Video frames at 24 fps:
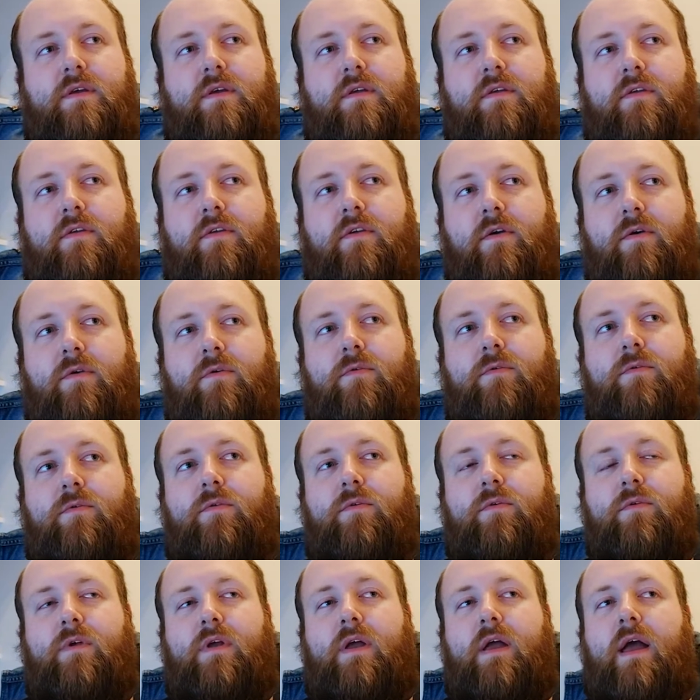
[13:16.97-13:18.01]

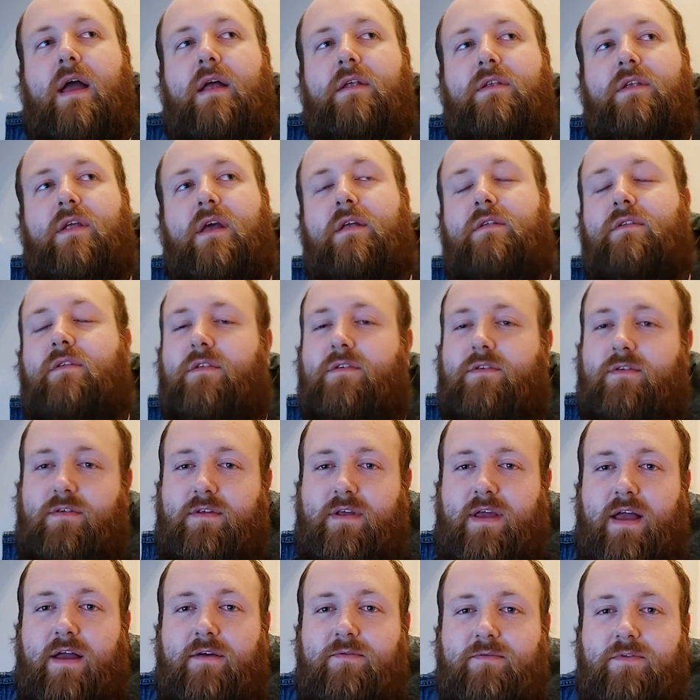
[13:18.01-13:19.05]
So, and
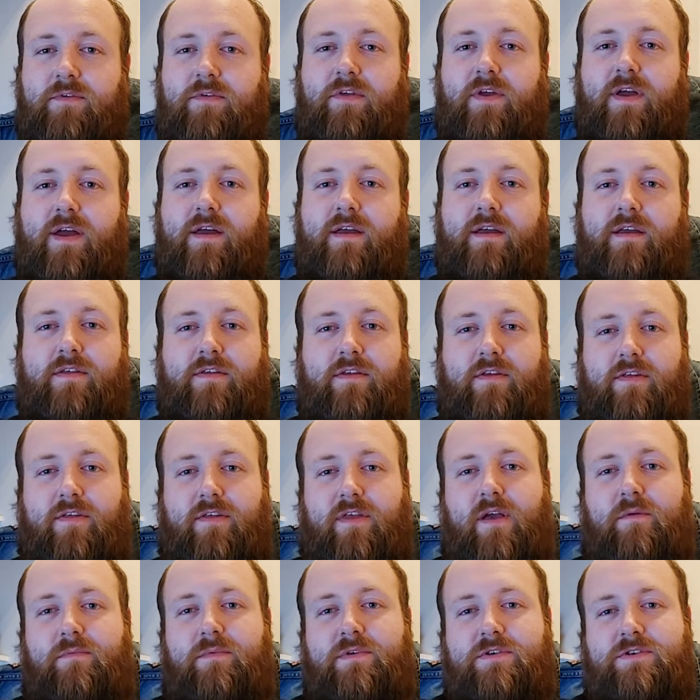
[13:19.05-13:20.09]
after that, it's
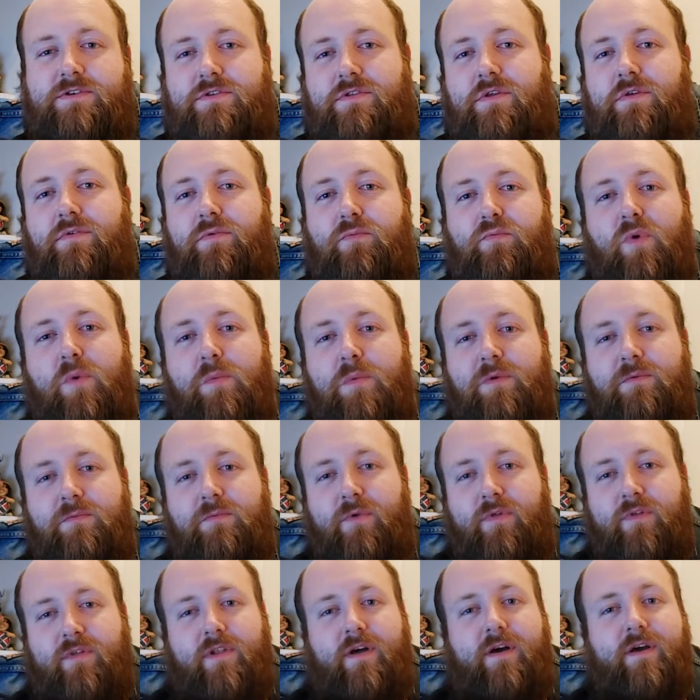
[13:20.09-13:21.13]
established that the woman
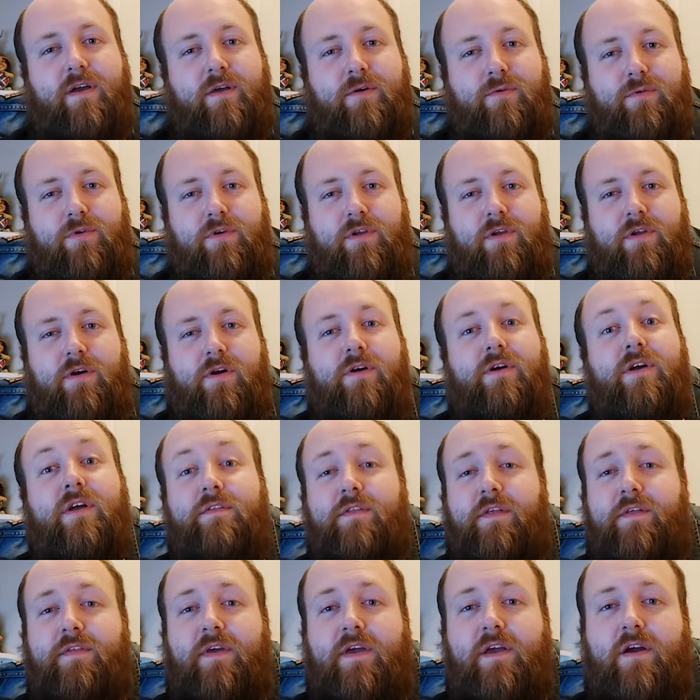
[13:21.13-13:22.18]
was lying all along,
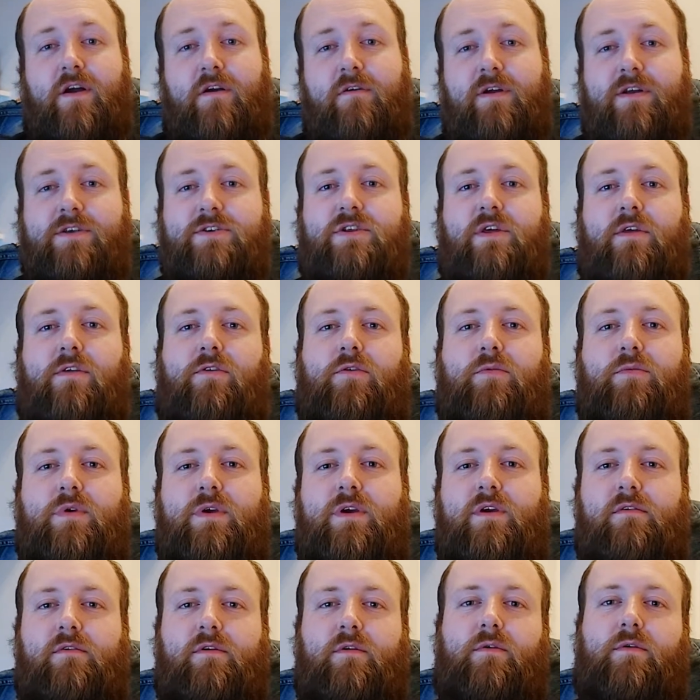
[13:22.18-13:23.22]
and that they are actually
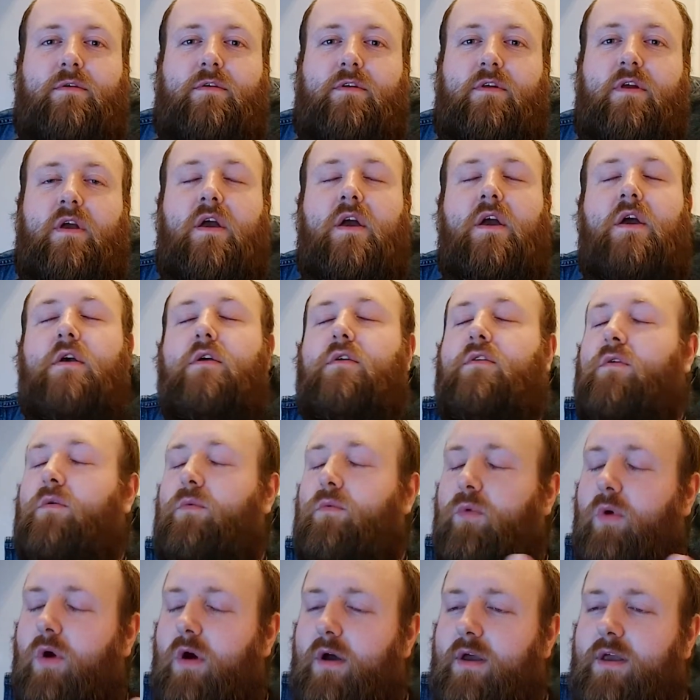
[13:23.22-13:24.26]
superheroes. So
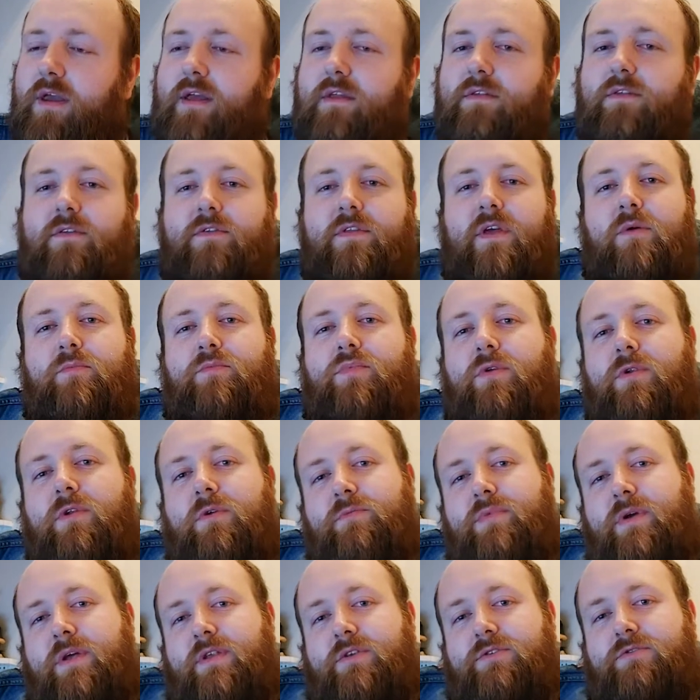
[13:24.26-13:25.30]
why did that
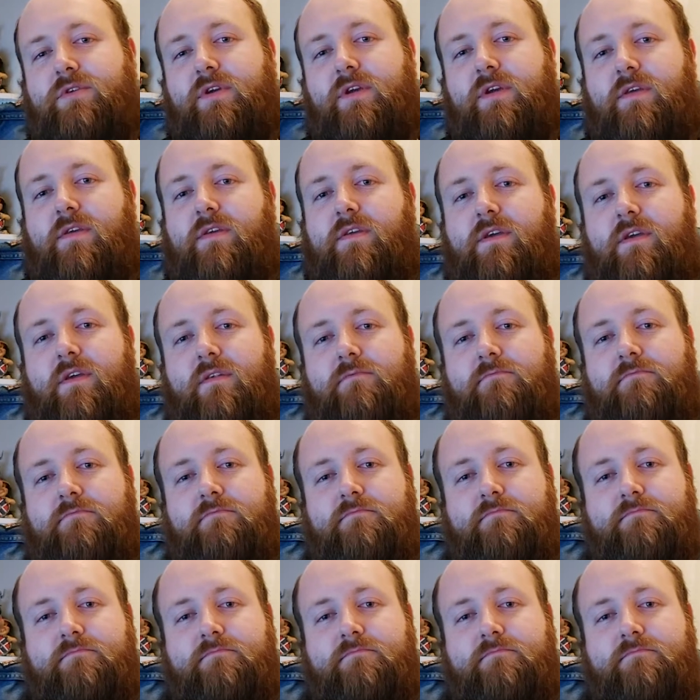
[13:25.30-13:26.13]
bullet penetrate his skin?